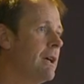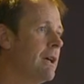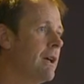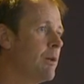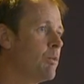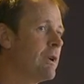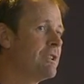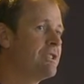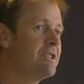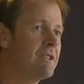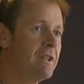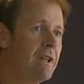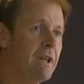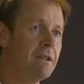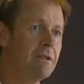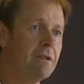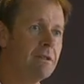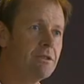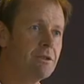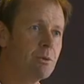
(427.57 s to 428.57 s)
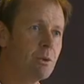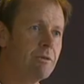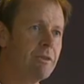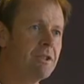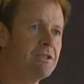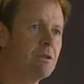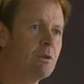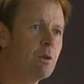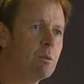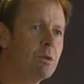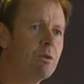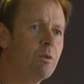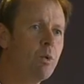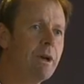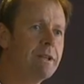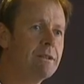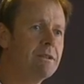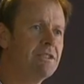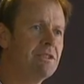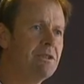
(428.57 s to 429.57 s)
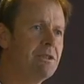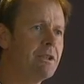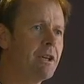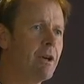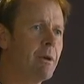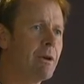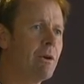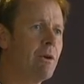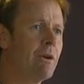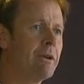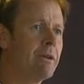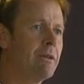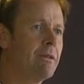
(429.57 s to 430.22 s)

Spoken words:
And once again, sort of there's a little bit of wait and see going on.